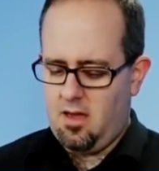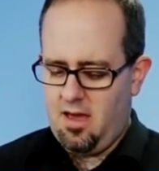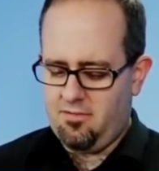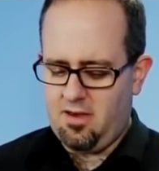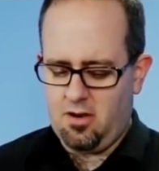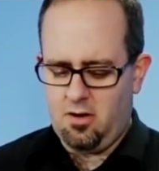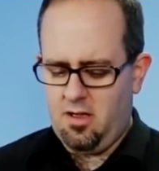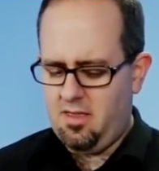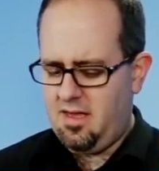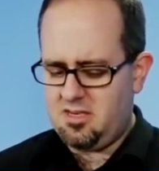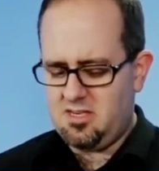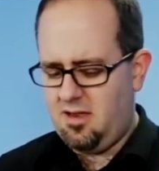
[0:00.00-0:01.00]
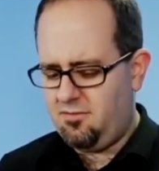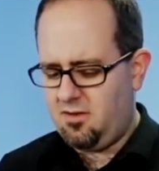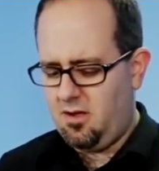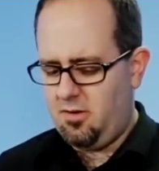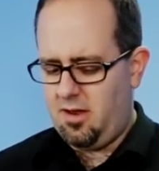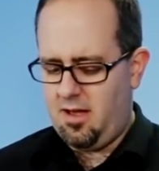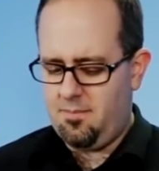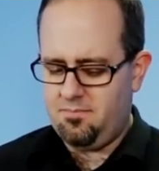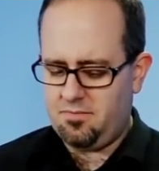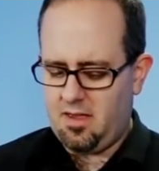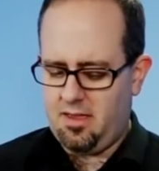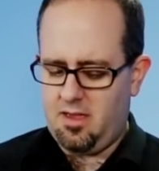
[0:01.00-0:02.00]
I've got all that stuff going on.
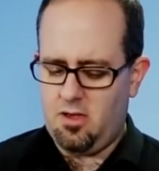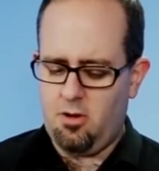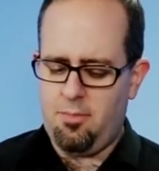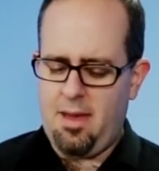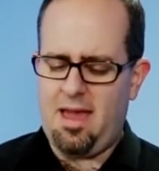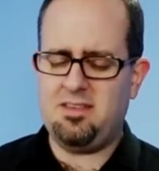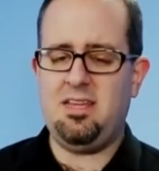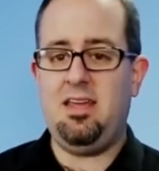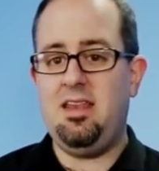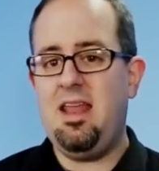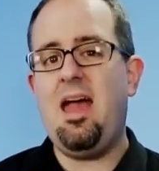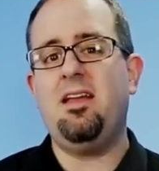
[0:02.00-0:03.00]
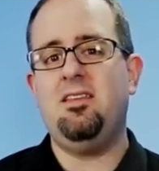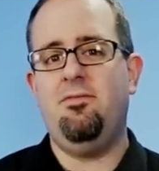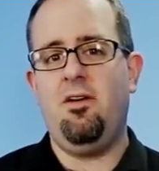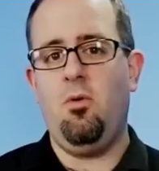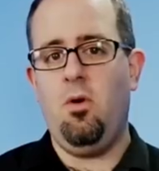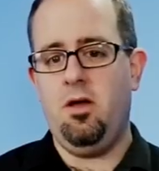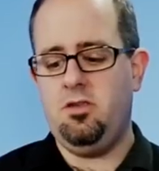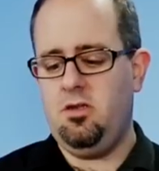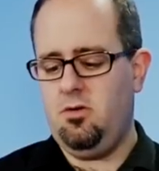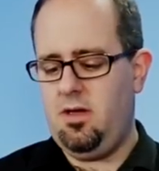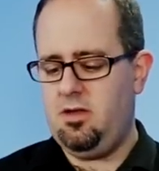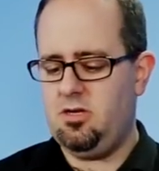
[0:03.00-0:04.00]
I can go back to Connect if I want
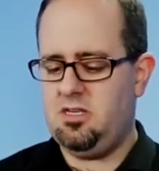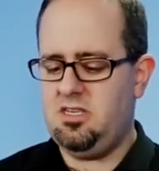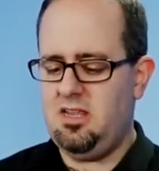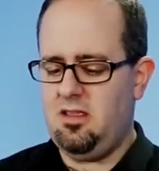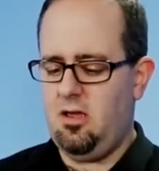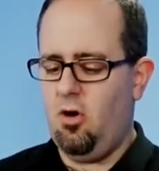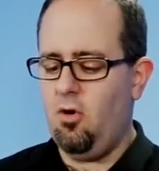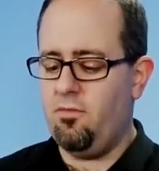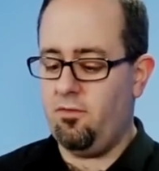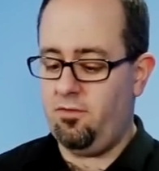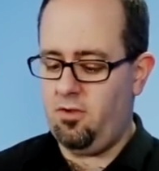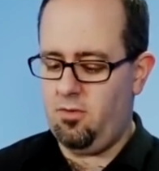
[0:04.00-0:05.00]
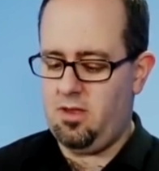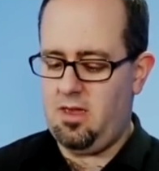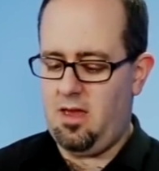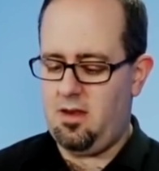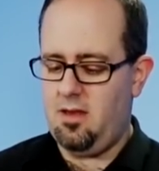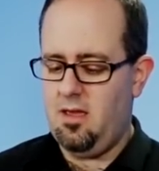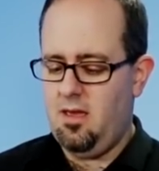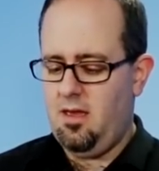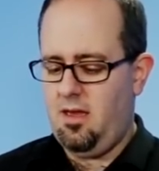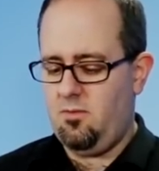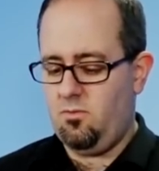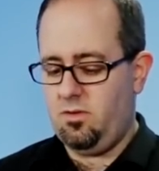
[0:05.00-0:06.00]
to and just see the overview again
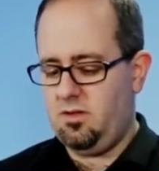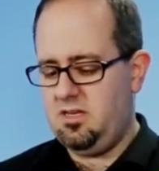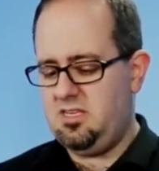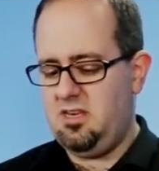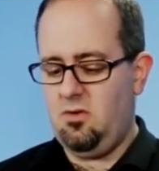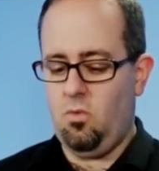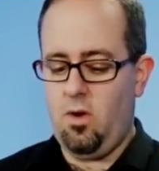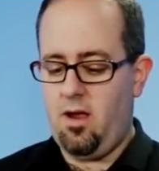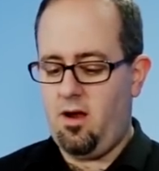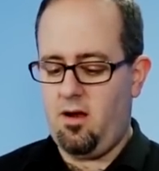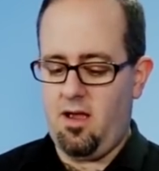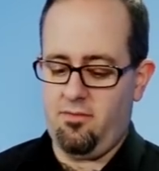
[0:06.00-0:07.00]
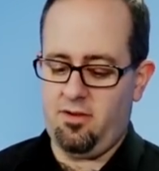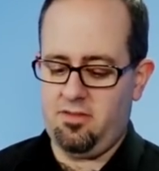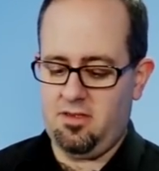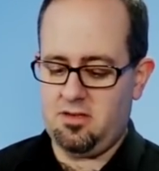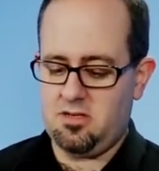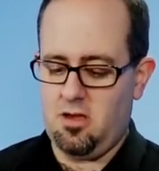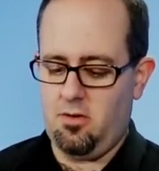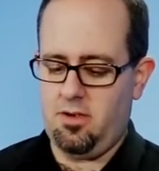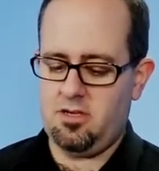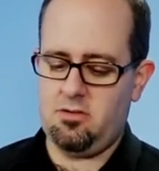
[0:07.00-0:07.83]
and really see where everything's going.